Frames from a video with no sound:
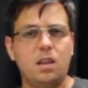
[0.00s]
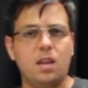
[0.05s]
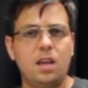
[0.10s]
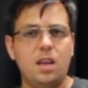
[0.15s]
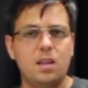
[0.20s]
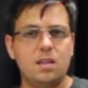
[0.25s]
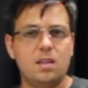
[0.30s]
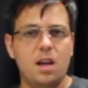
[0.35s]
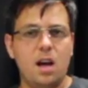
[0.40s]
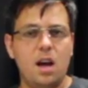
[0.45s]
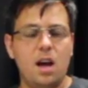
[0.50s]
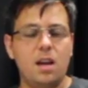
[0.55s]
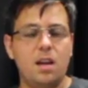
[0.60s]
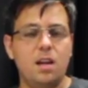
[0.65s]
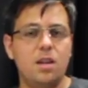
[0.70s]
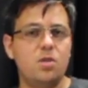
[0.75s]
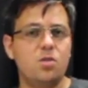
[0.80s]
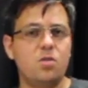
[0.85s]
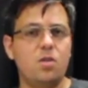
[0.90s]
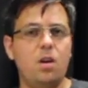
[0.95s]
the king's heart
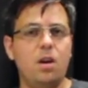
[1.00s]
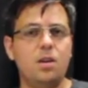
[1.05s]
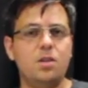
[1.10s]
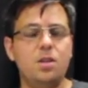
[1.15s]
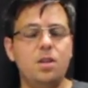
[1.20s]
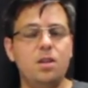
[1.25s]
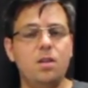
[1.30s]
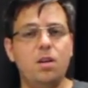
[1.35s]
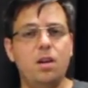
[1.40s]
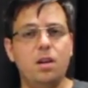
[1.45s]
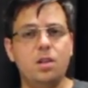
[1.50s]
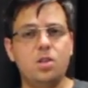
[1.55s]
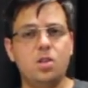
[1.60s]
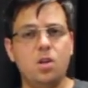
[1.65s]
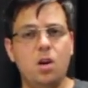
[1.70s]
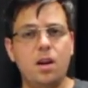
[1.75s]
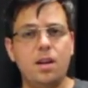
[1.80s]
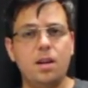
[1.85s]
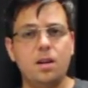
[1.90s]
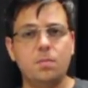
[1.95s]
in trying to unite
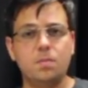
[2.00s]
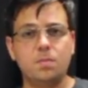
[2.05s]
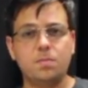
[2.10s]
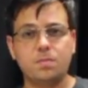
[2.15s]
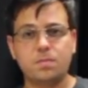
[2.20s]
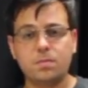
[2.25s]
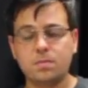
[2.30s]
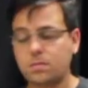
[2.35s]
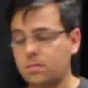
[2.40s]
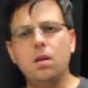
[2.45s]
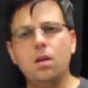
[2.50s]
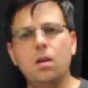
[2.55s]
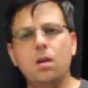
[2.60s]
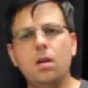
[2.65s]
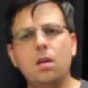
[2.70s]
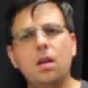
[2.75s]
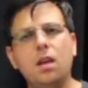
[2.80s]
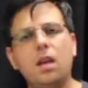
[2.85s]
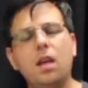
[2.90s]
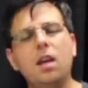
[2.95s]
China.
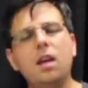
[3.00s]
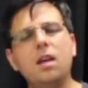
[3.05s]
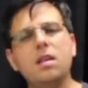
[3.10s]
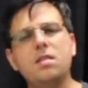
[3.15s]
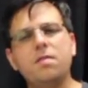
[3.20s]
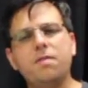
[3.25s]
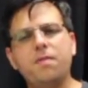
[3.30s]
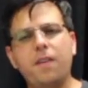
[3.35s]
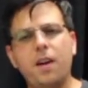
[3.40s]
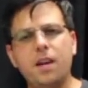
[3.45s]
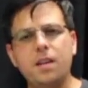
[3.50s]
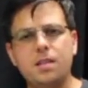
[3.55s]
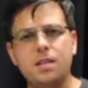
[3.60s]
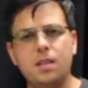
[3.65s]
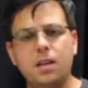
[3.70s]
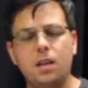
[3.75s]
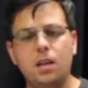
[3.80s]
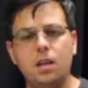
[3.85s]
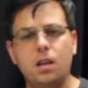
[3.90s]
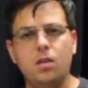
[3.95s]
The king is
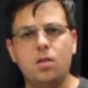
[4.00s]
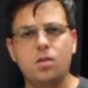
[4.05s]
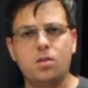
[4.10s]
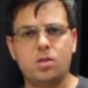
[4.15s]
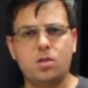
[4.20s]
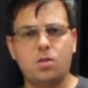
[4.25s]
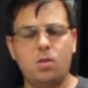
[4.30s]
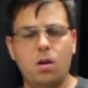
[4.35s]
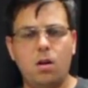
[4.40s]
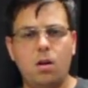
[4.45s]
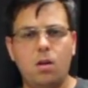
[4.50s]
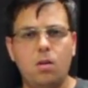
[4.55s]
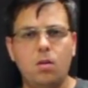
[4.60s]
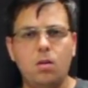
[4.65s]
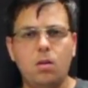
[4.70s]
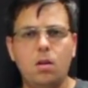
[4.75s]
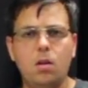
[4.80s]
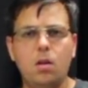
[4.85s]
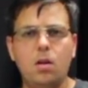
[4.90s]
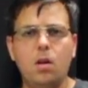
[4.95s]
facing the
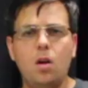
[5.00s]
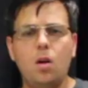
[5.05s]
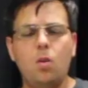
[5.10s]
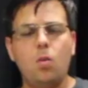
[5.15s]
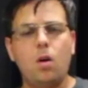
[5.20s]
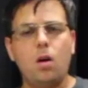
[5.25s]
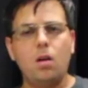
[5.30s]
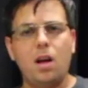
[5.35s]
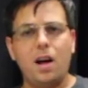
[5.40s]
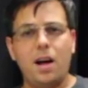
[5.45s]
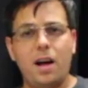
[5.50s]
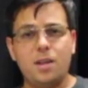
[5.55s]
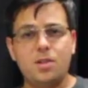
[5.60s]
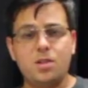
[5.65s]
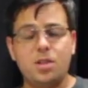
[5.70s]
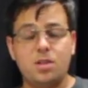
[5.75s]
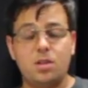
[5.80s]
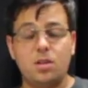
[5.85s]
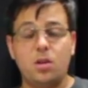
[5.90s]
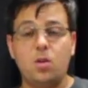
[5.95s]
scroll, while
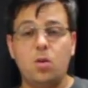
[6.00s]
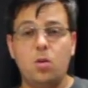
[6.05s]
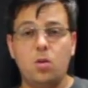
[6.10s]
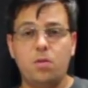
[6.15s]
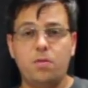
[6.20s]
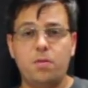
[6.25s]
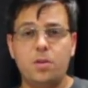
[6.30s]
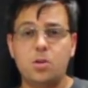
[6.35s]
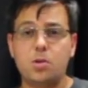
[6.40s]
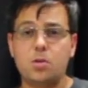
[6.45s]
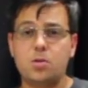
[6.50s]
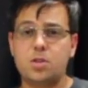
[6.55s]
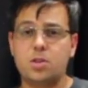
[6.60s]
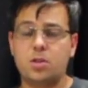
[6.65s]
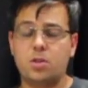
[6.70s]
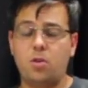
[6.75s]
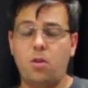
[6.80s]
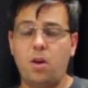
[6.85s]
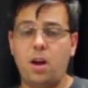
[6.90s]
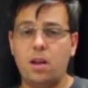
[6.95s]
archers and court officials
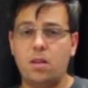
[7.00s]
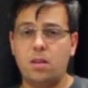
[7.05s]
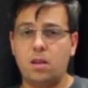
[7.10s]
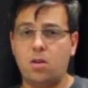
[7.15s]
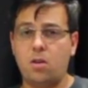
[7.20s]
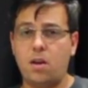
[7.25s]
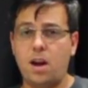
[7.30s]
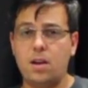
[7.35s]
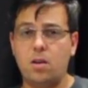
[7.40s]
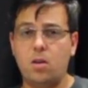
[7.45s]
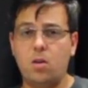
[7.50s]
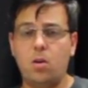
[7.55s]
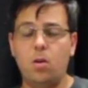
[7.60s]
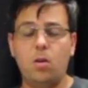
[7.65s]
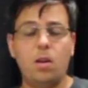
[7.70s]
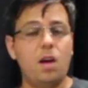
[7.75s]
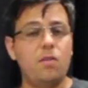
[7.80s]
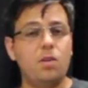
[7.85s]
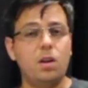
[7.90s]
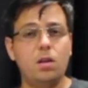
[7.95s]
surround the Great
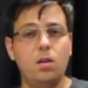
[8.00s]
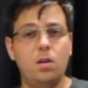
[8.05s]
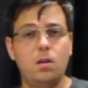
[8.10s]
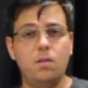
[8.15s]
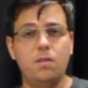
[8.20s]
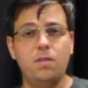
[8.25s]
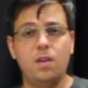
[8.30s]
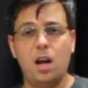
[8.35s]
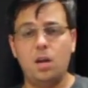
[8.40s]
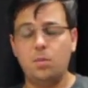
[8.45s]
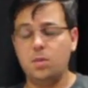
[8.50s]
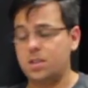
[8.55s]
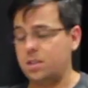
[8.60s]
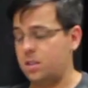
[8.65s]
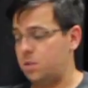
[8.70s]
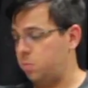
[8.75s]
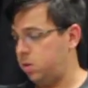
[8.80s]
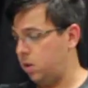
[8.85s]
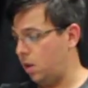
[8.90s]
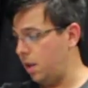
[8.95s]
Hall, having learned of
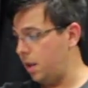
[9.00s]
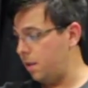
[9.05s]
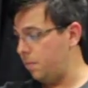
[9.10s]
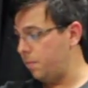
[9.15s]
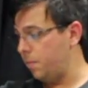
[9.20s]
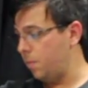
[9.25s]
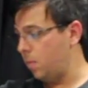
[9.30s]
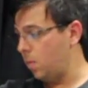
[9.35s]
Nameless's plan.